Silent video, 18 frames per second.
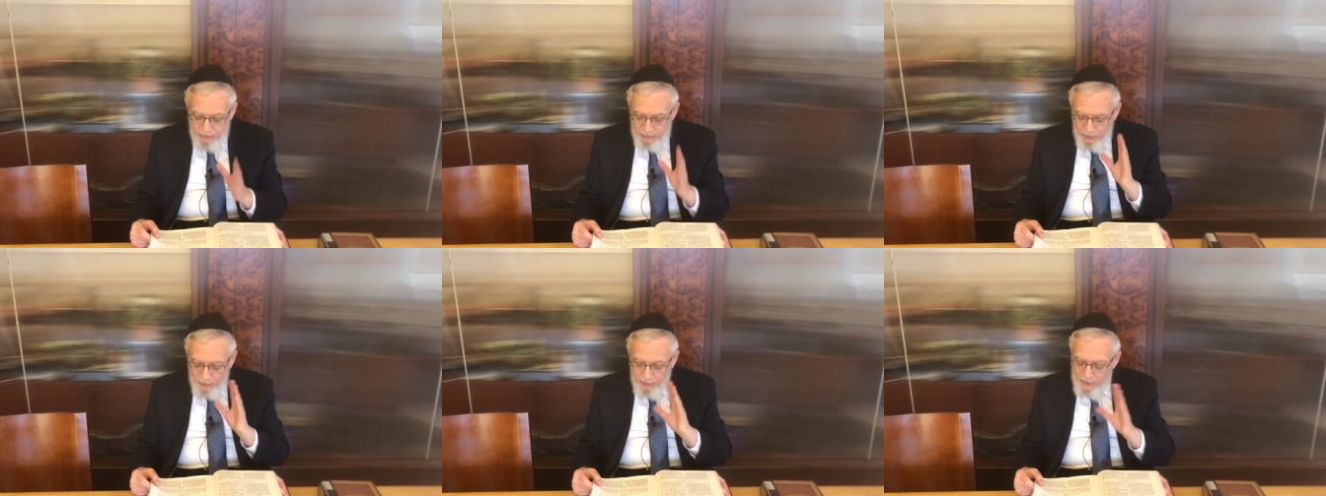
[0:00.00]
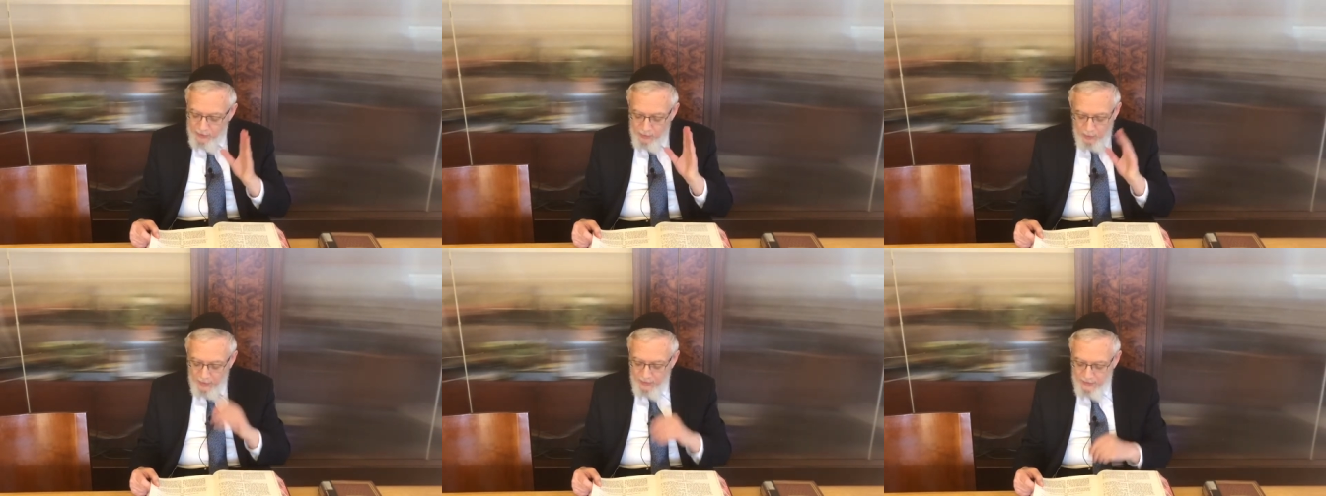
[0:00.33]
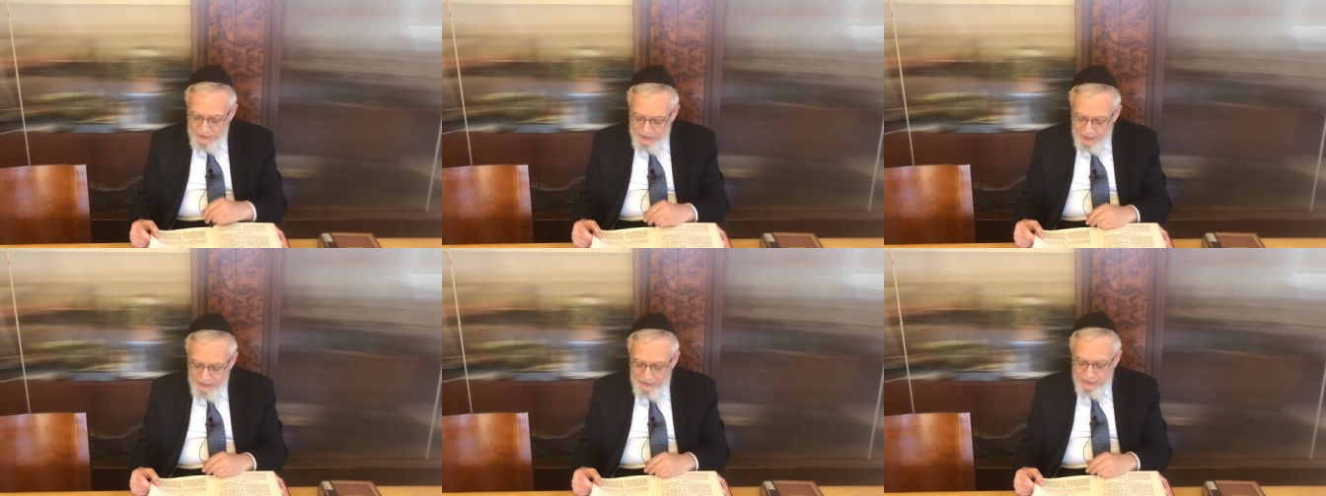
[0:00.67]
Torah doesn't want to
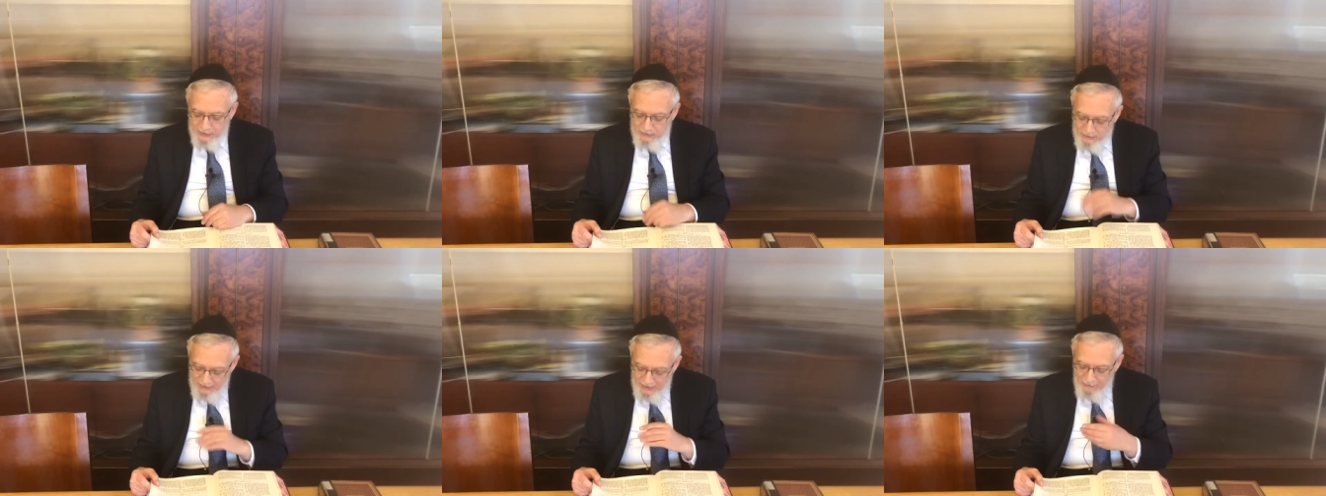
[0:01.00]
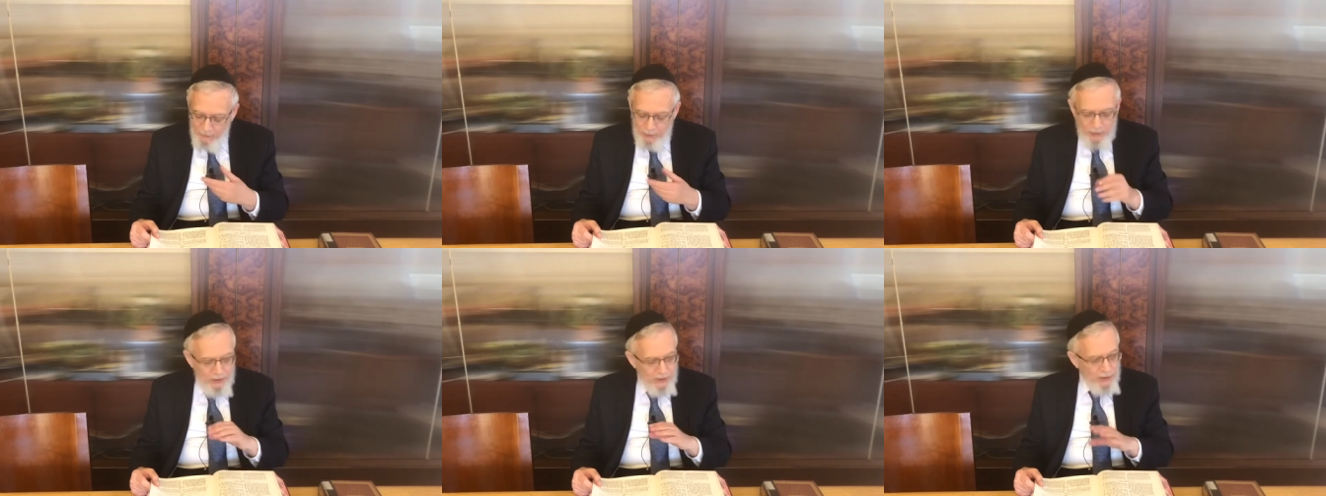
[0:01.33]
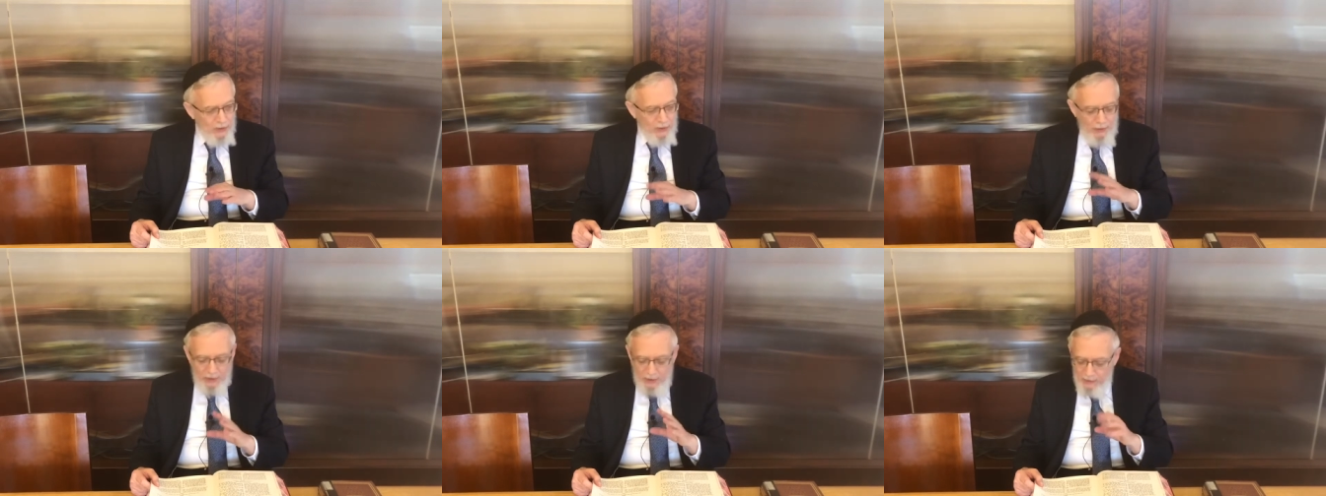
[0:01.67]
discuss it. Therefore, the
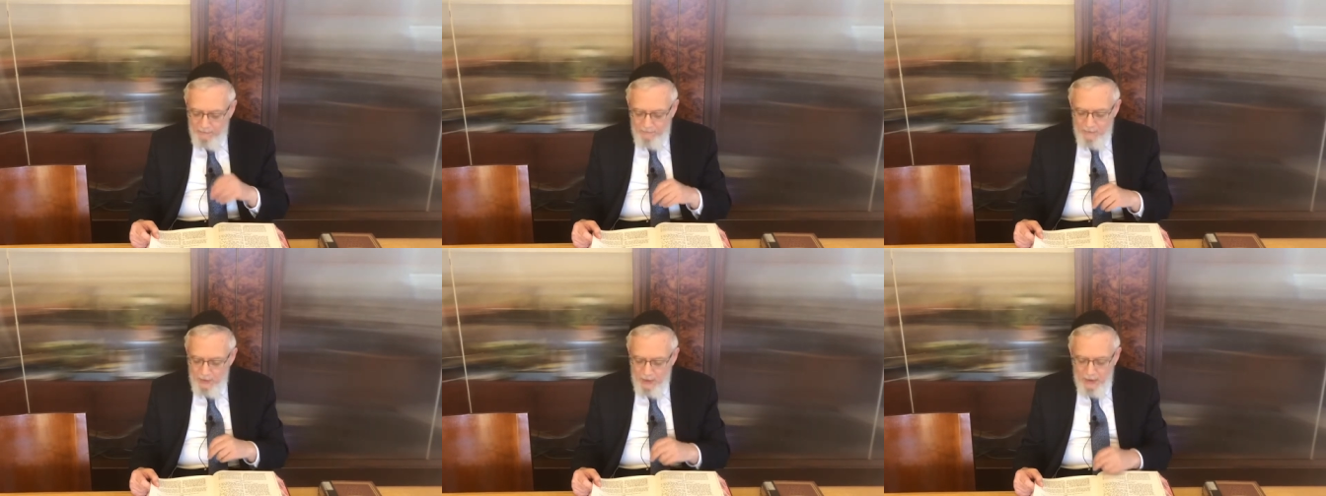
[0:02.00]
Torah